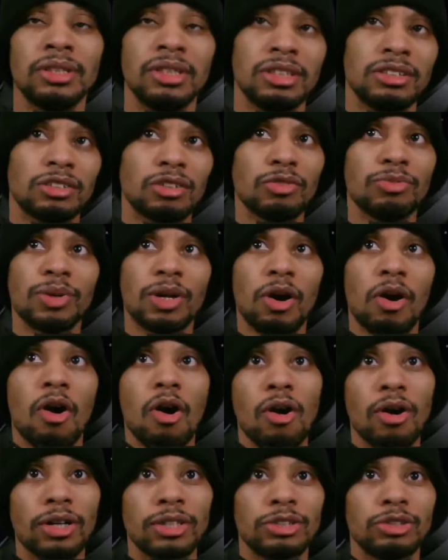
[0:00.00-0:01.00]
It's a little bit
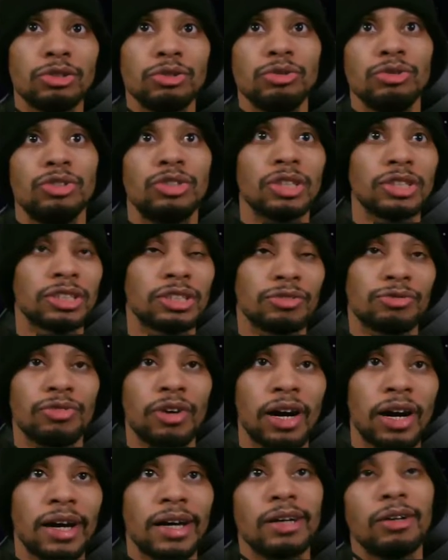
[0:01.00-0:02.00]
hard to
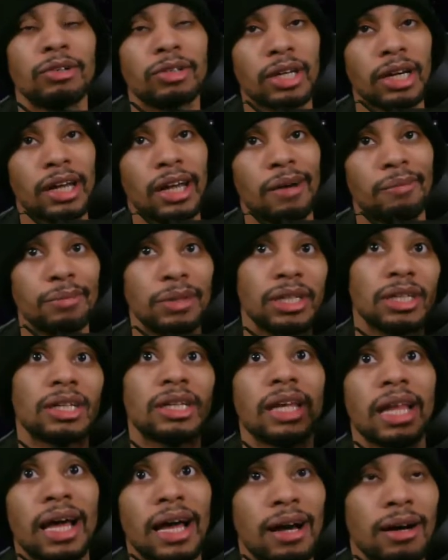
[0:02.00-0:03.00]
justify, okay, I'm in the
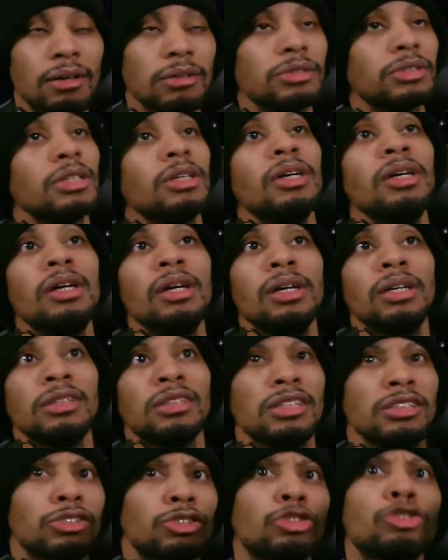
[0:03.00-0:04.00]
clouds,
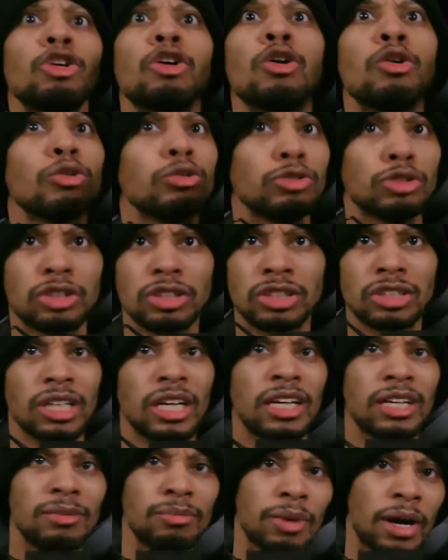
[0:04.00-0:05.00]
there's turtles just
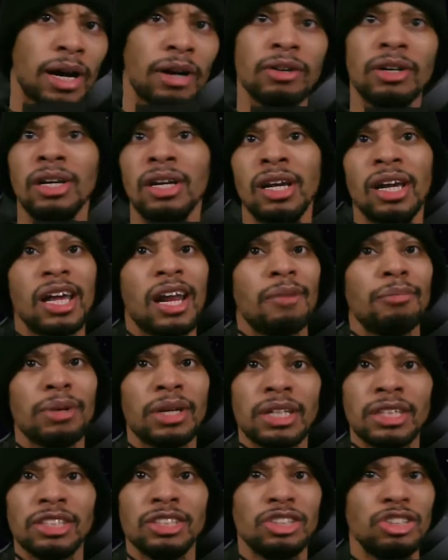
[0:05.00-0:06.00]
laying about, and I'm
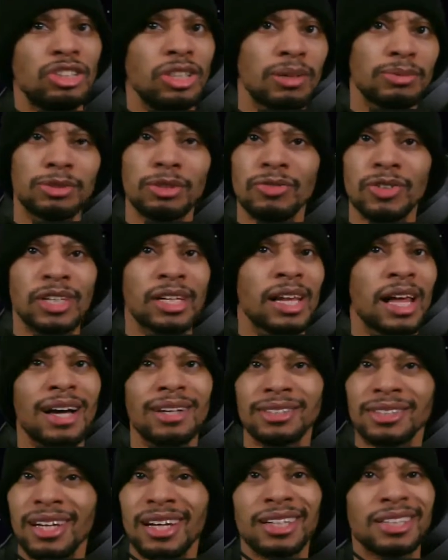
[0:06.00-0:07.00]
making these jumps over the
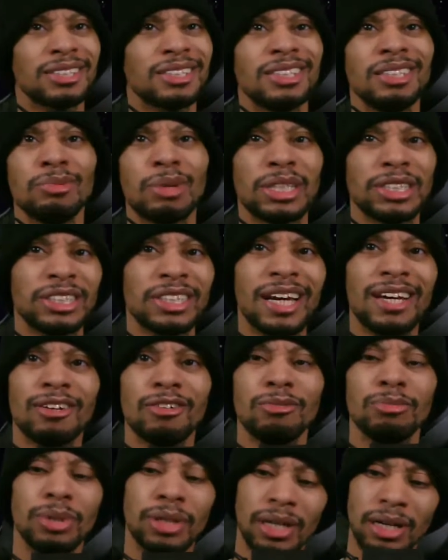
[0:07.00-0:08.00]
clouds and I can see my
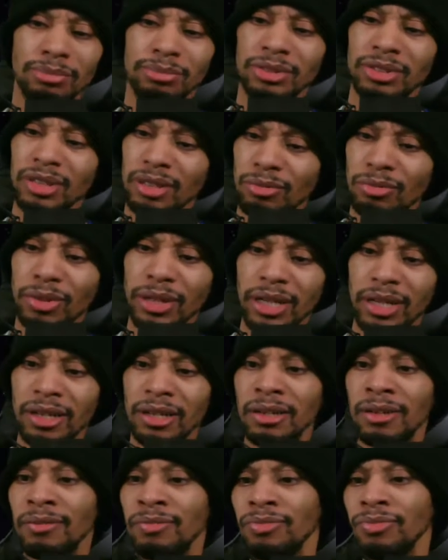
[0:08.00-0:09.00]
shadow, but I'm
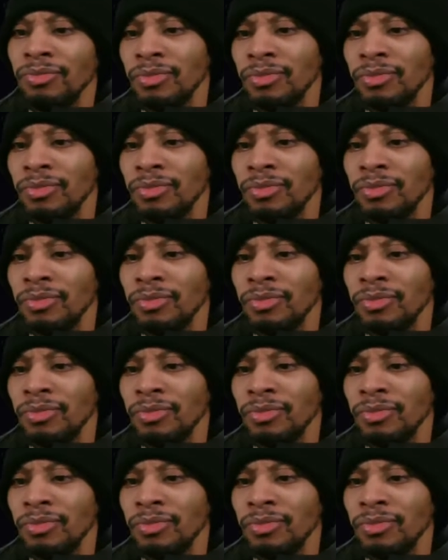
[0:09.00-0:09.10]
somewhere